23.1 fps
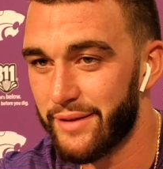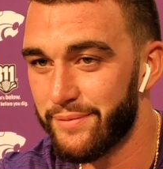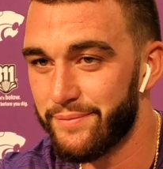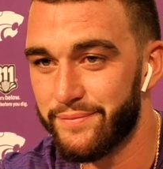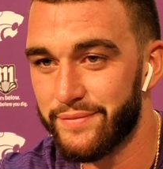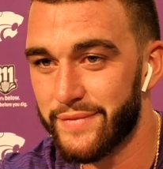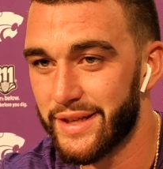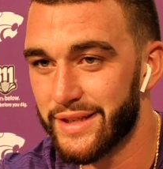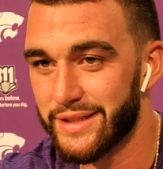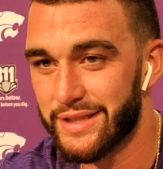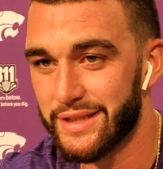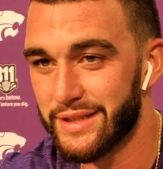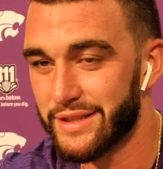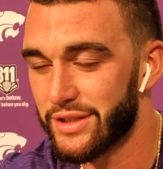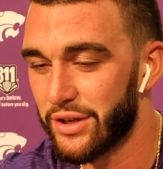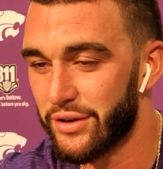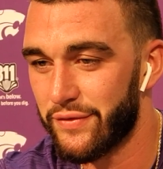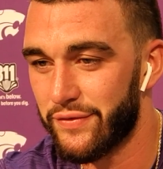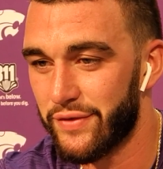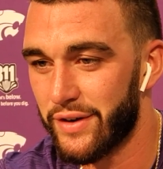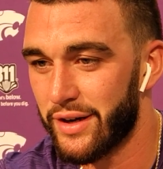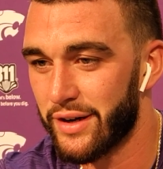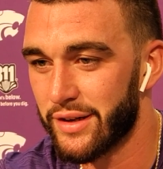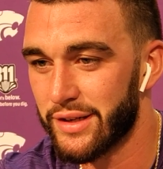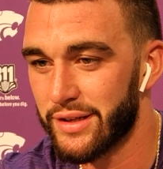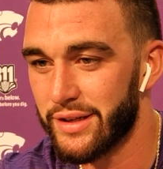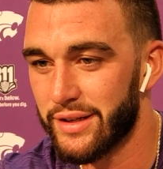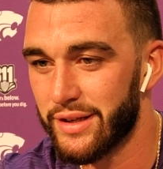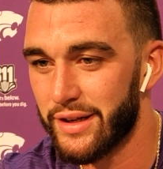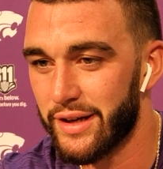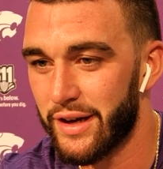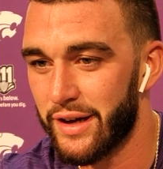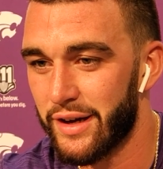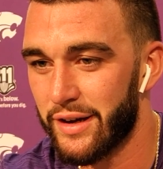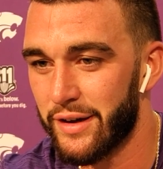It's just so fun.
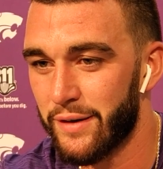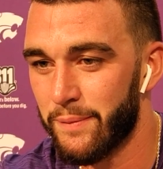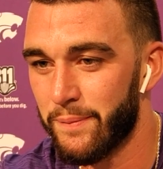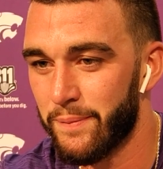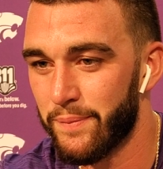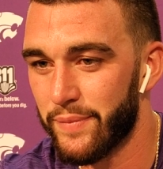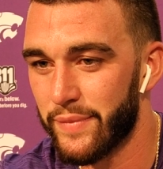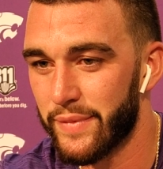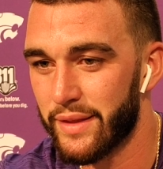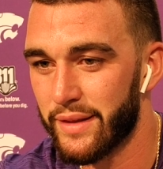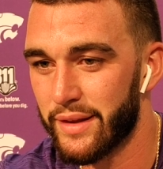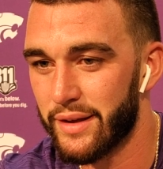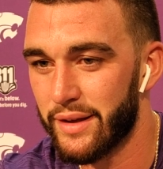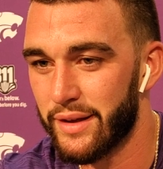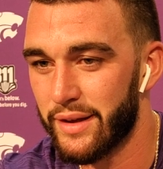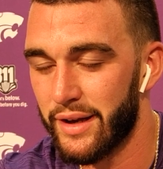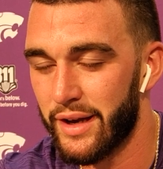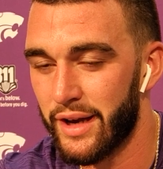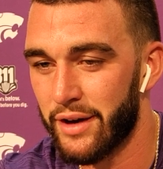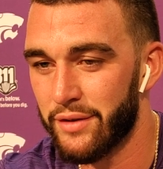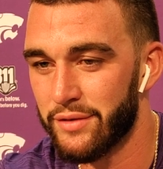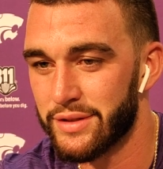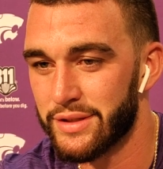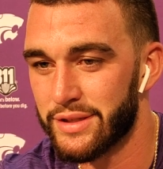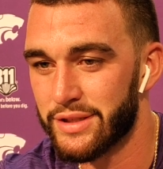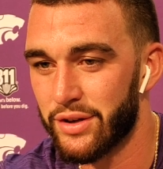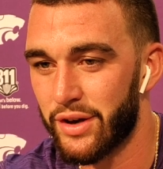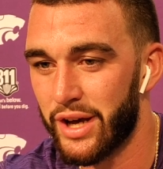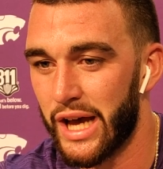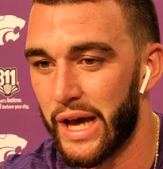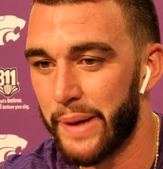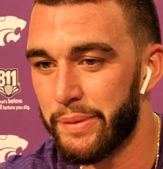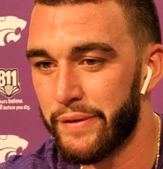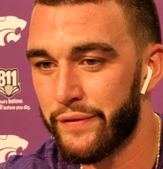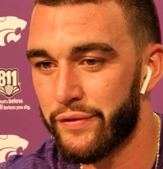Um, I was so
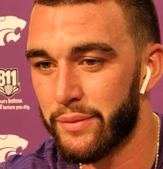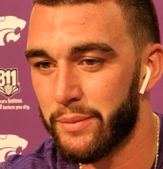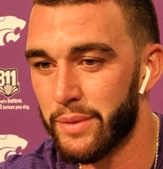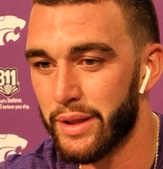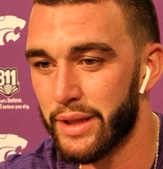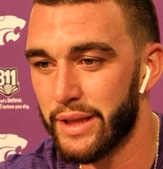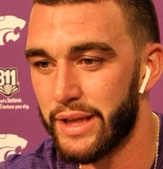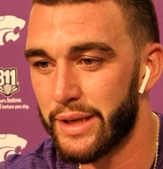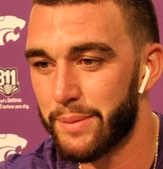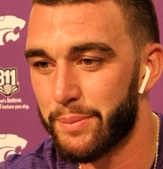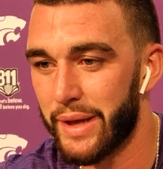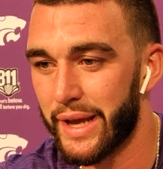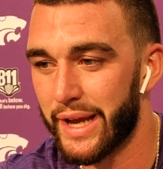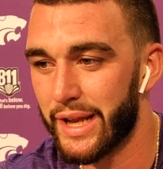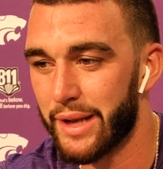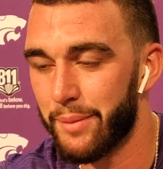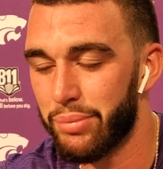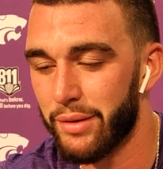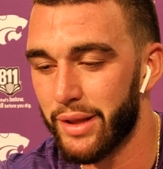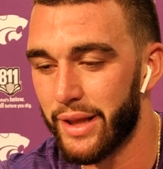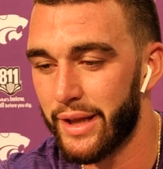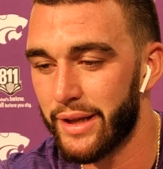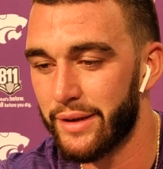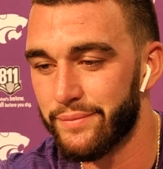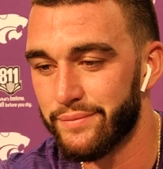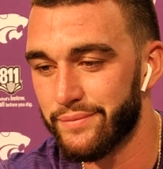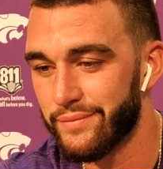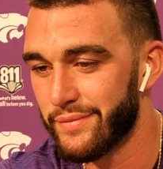happy for Malik making a play.